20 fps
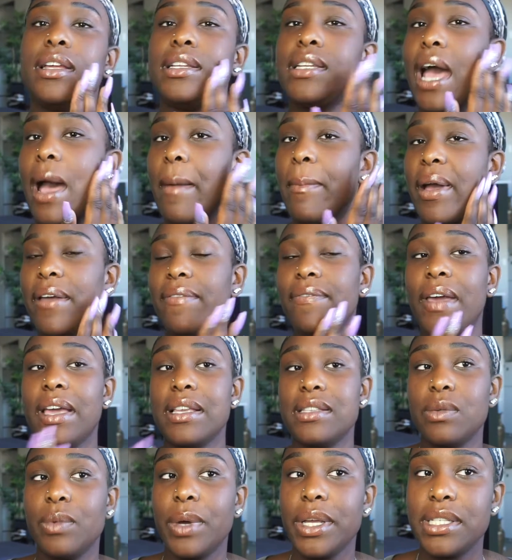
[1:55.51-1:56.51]
dab my
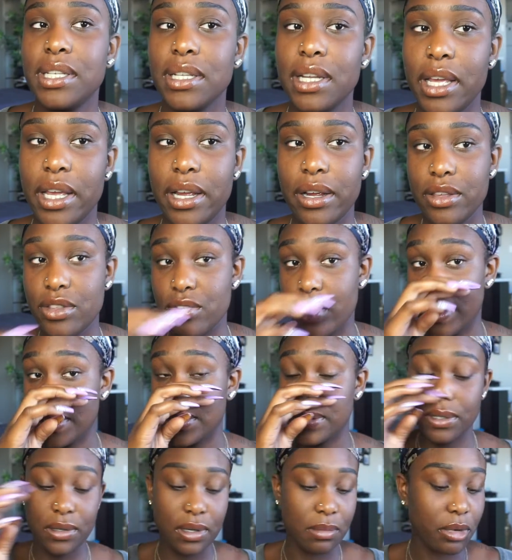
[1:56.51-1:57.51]
face and wait till it air
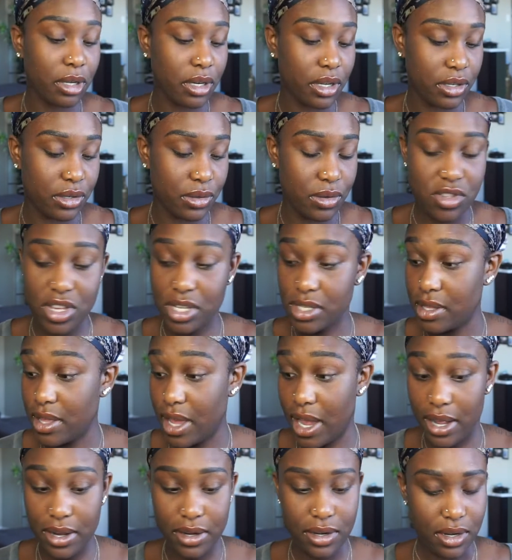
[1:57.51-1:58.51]
dries, so I'm gonna do just
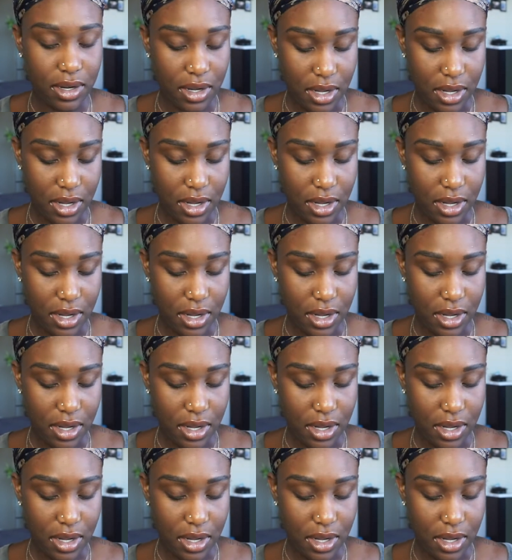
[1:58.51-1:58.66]
that.